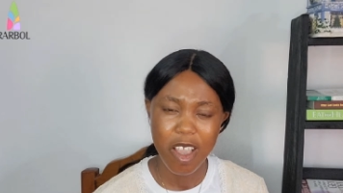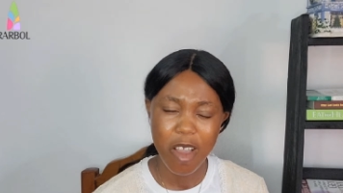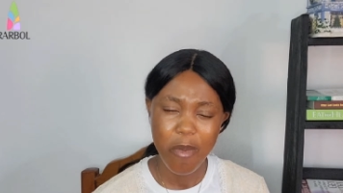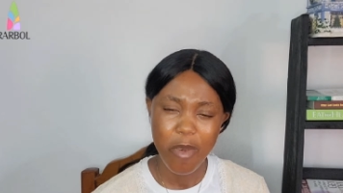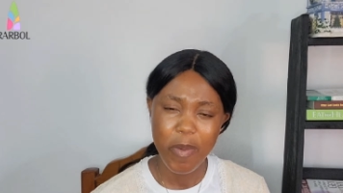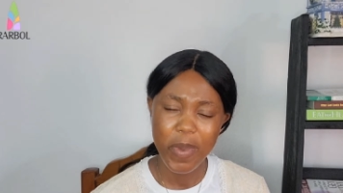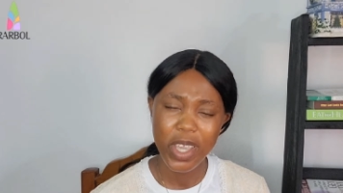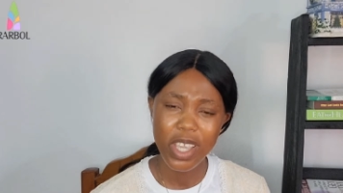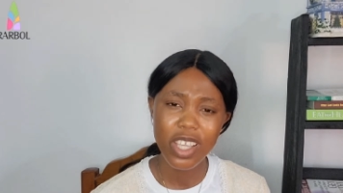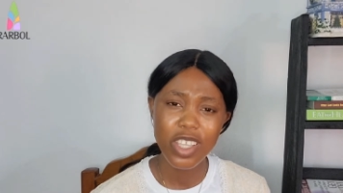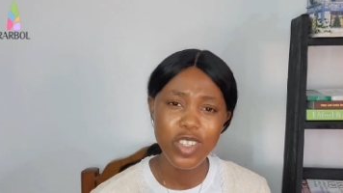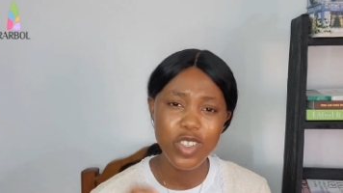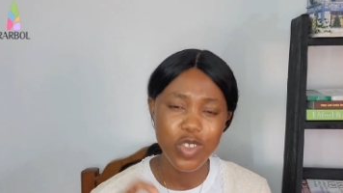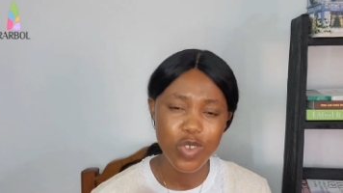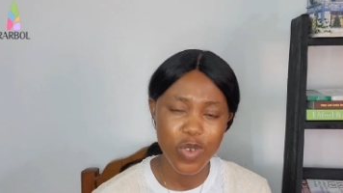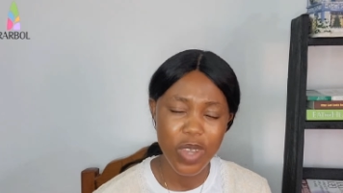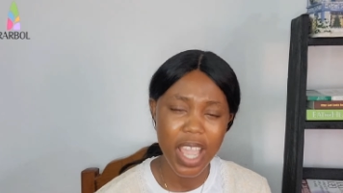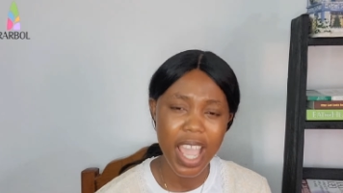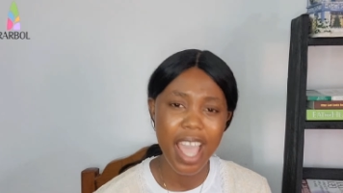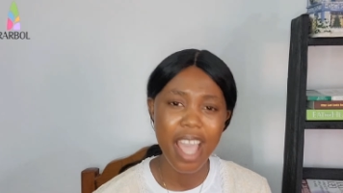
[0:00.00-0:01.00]
But because
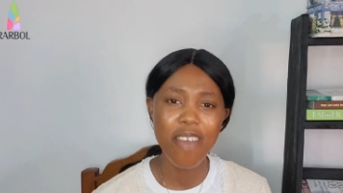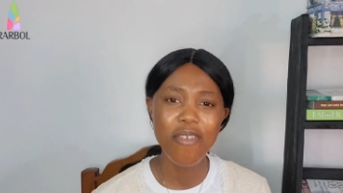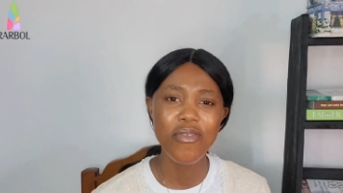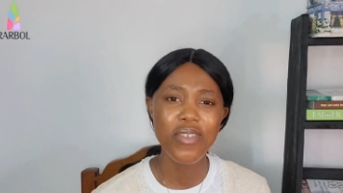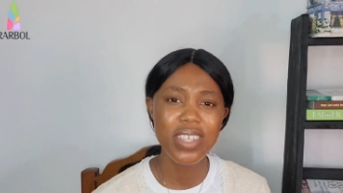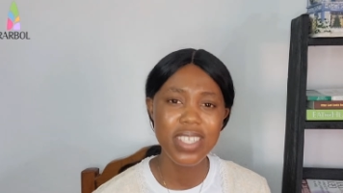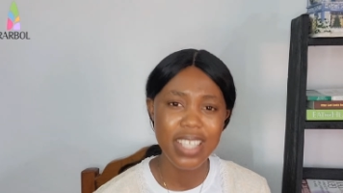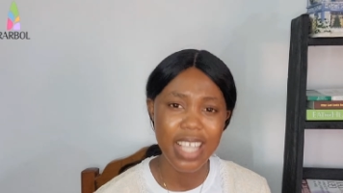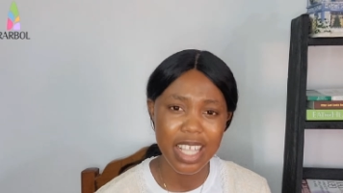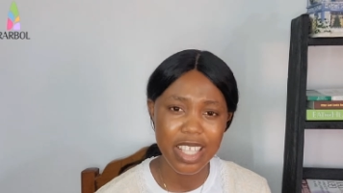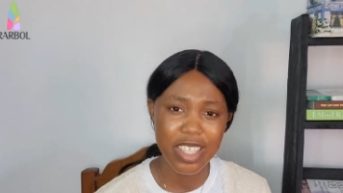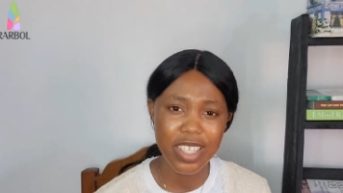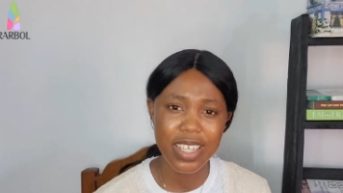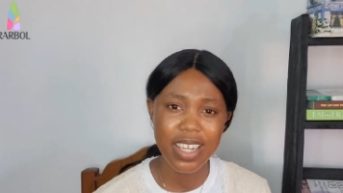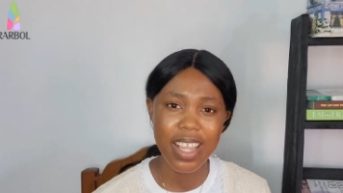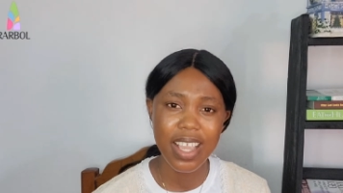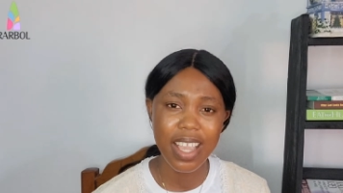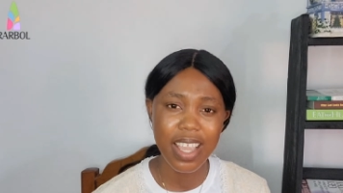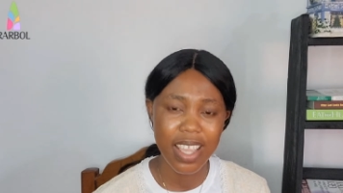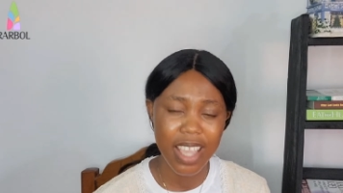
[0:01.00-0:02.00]
you every
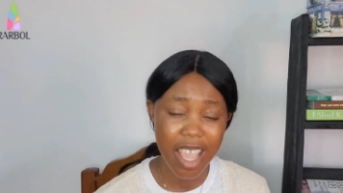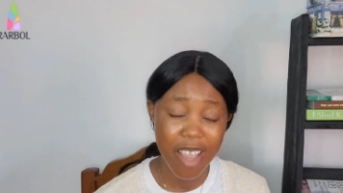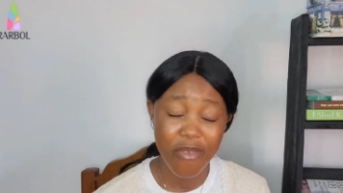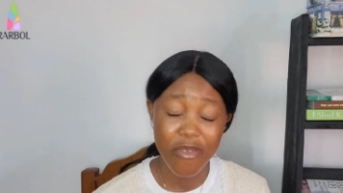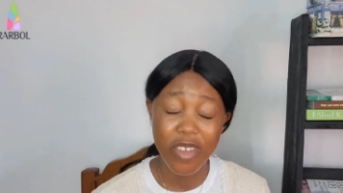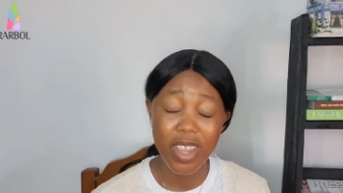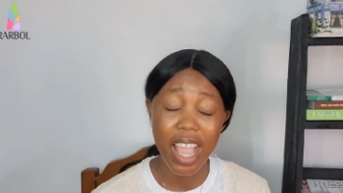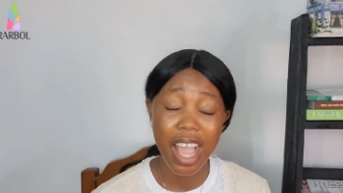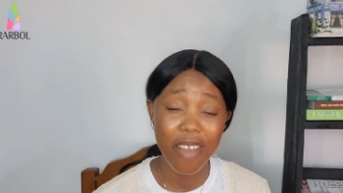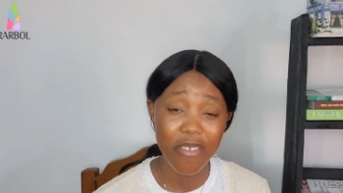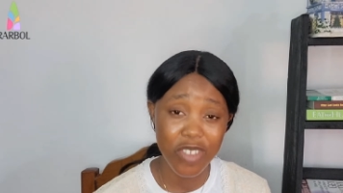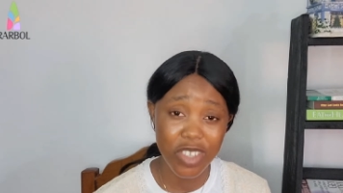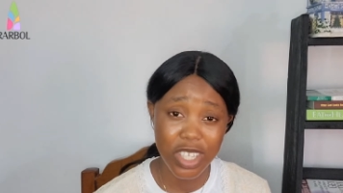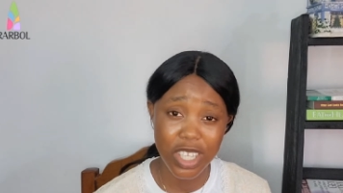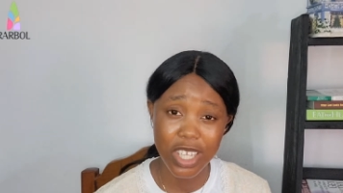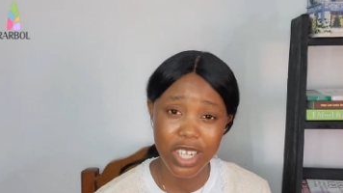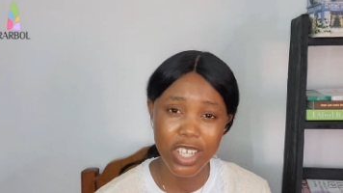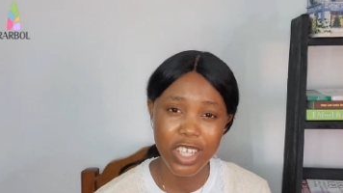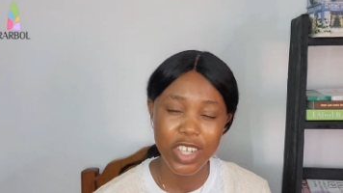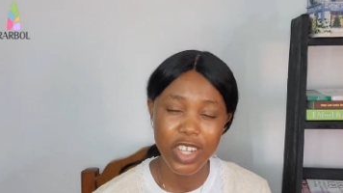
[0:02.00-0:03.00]
Saturday, every
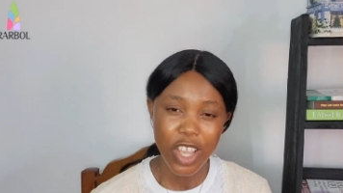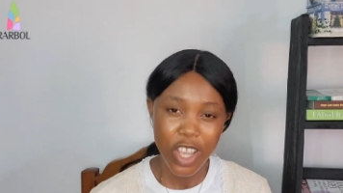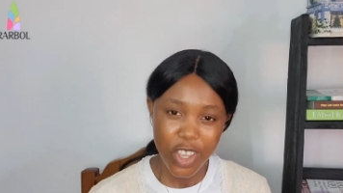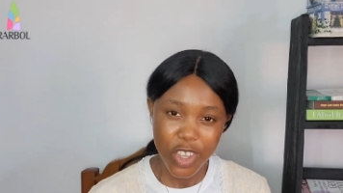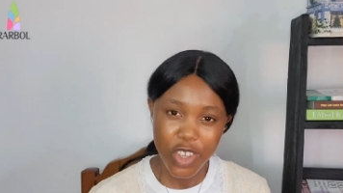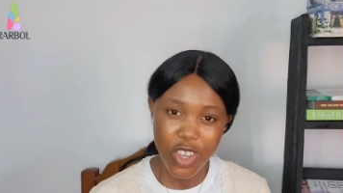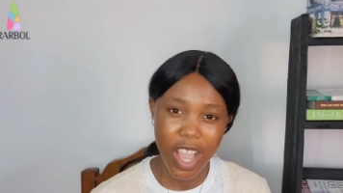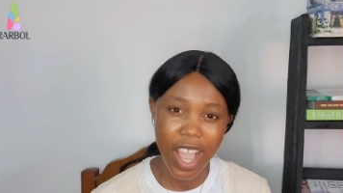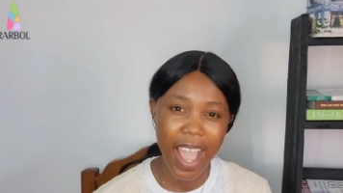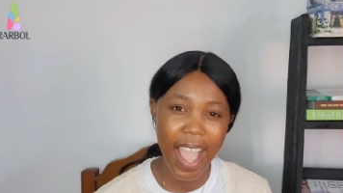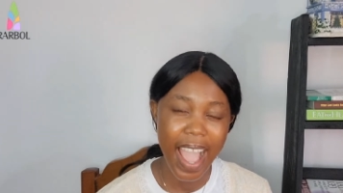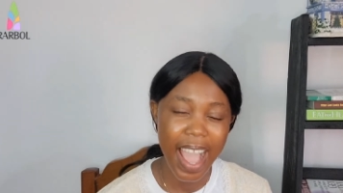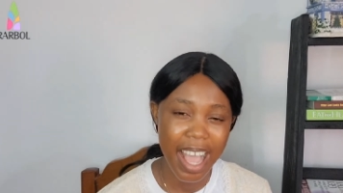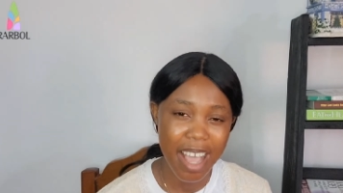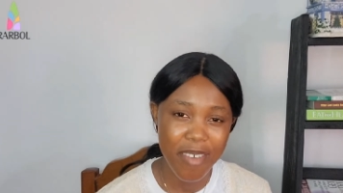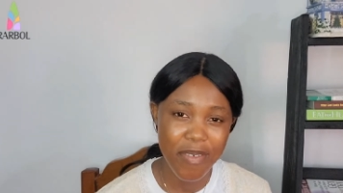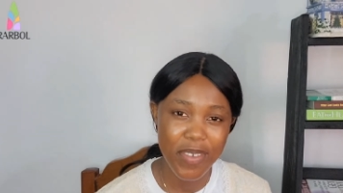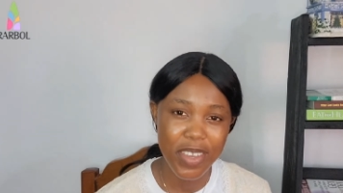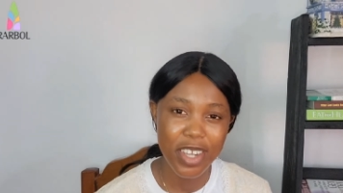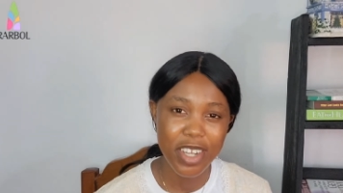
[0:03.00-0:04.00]
afternoon, you're
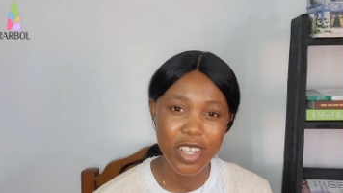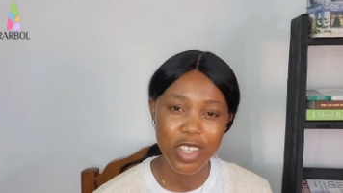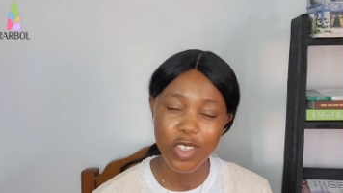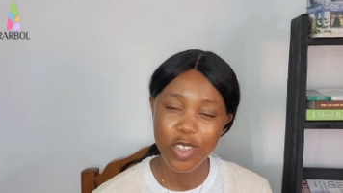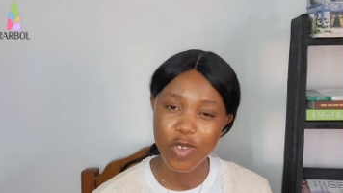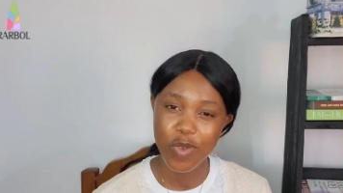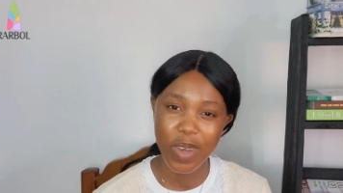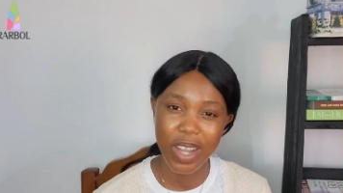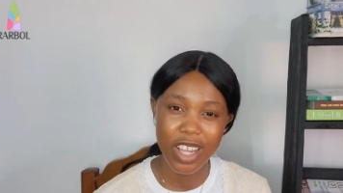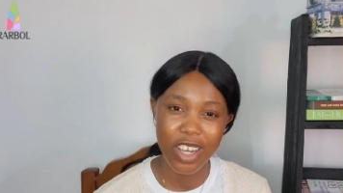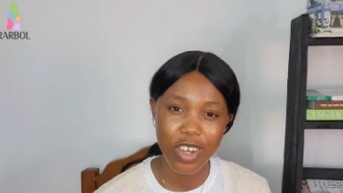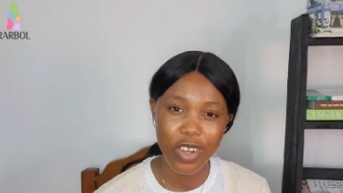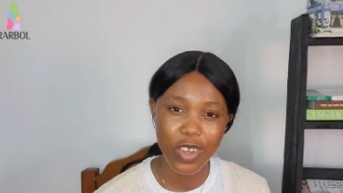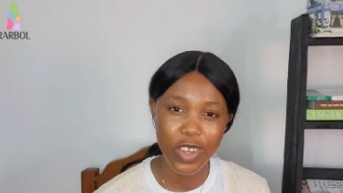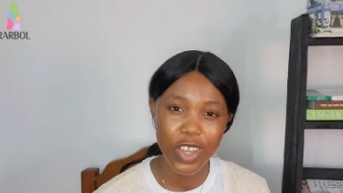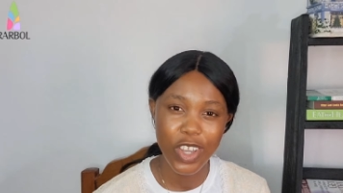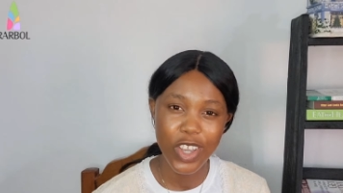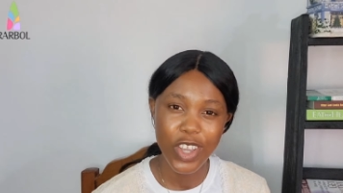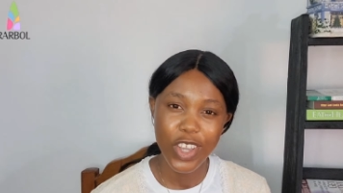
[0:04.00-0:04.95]
having swallow,